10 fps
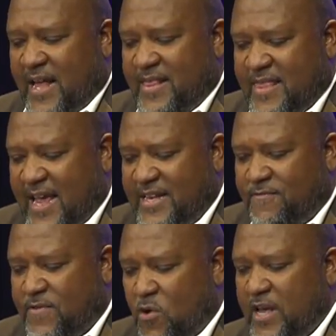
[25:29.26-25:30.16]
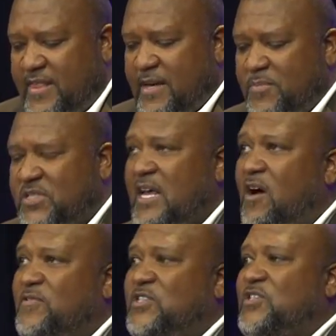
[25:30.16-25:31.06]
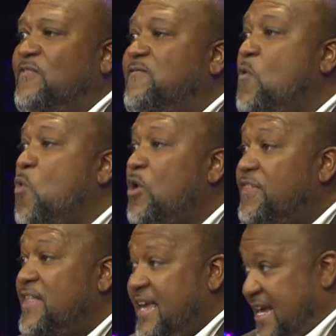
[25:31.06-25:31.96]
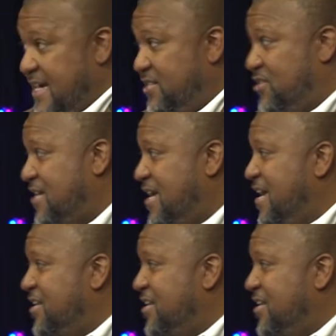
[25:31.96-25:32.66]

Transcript: that they devoted themselves to four things.